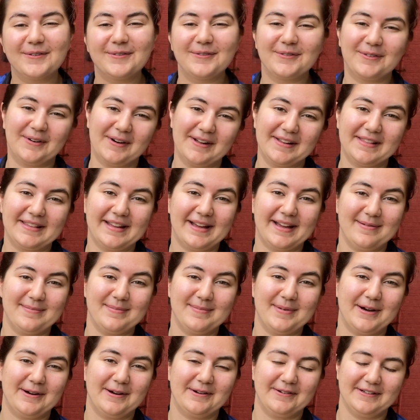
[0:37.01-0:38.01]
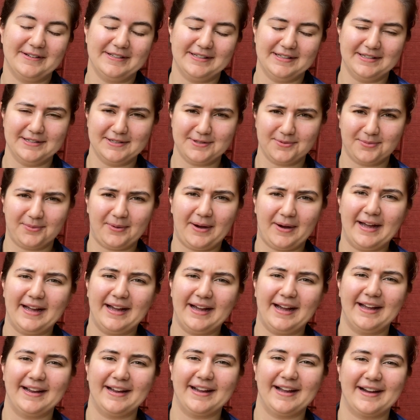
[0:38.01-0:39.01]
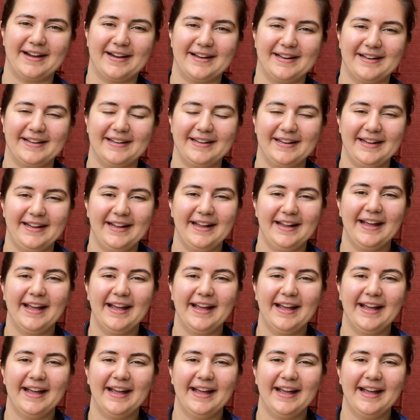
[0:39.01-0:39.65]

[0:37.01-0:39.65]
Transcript: what that bow is, why I got it,